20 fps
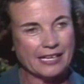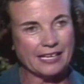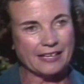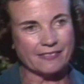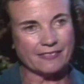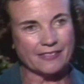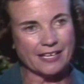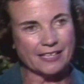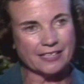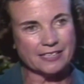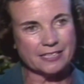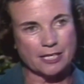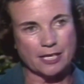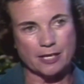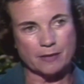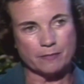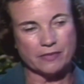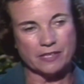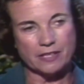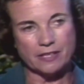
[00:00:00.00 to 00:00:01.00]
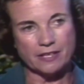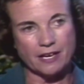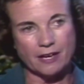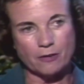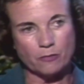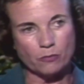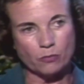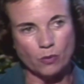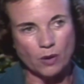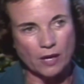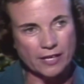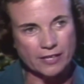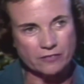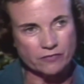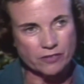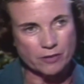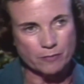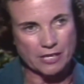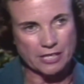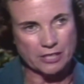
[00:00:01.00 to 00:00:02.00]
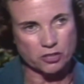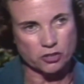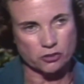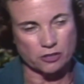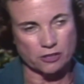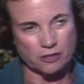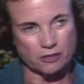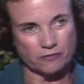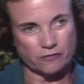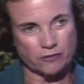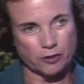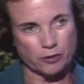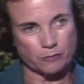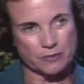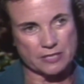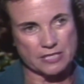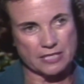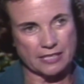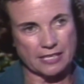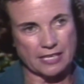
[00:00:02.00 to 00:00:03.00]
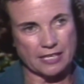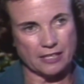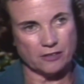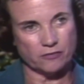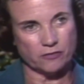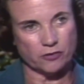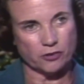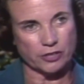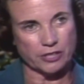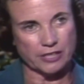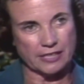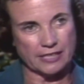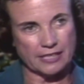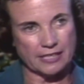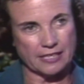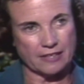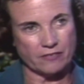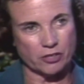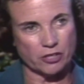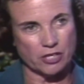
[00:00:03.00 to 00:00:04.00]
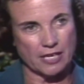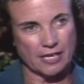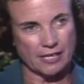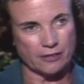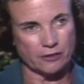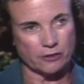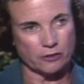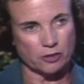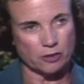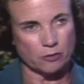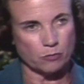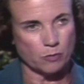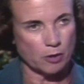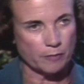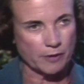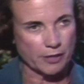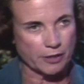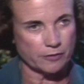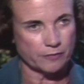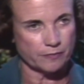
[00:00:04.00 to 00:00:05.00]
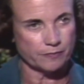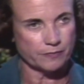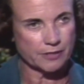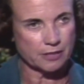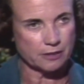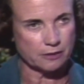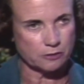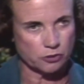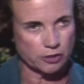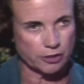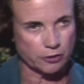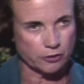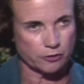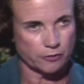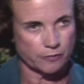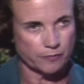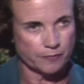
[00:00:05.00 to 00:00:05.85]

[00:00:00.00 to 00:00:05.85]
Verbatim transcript: At that time, not one of the major law firms in California had ever hired a woman lawyer.